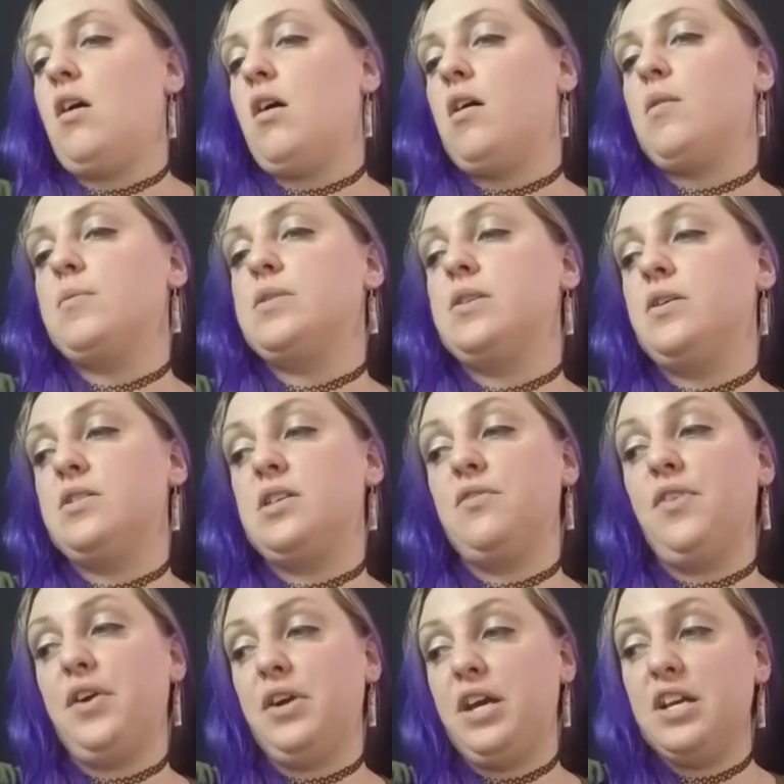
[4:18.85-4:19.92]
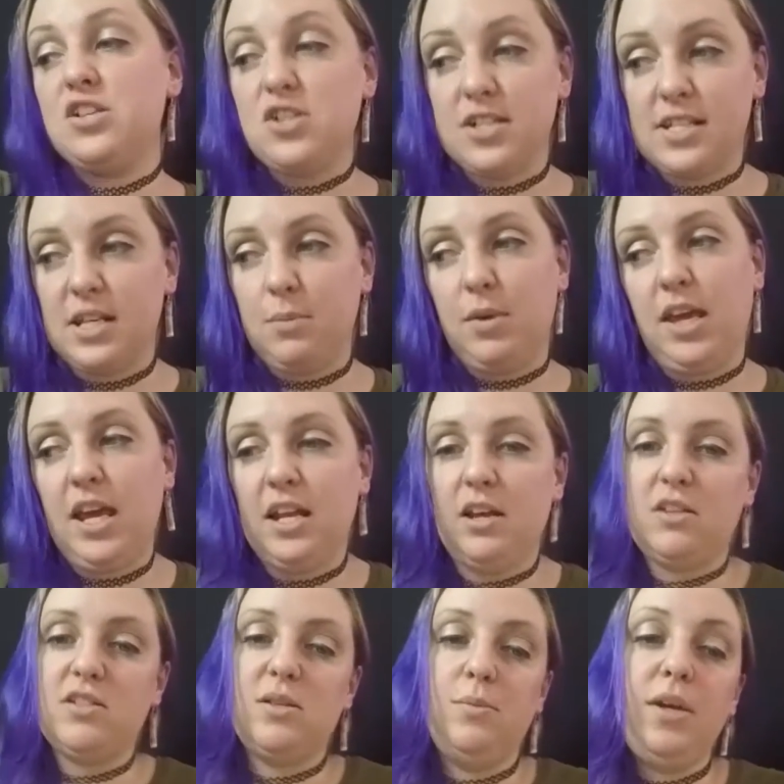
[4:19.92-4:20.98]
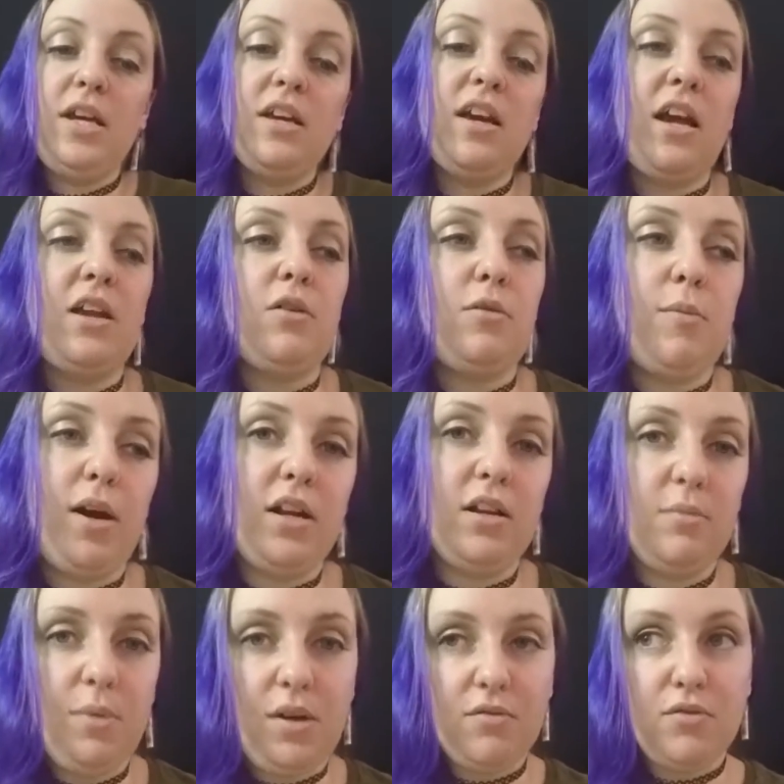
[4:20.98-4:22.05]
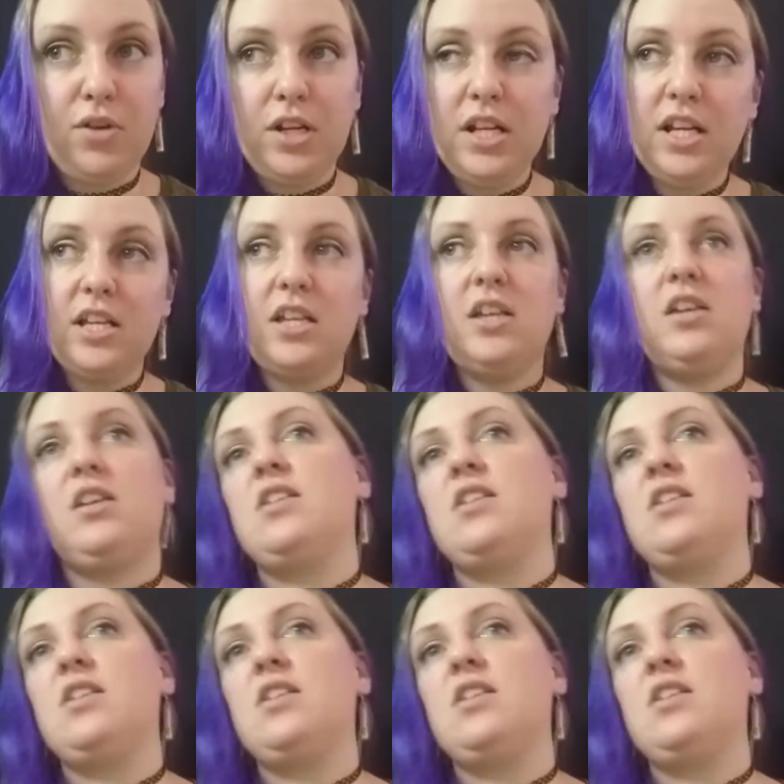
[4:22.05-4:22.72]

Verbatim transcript: Um, so it's a very interesting mechanic to me, and it reminded me of Greed Inc.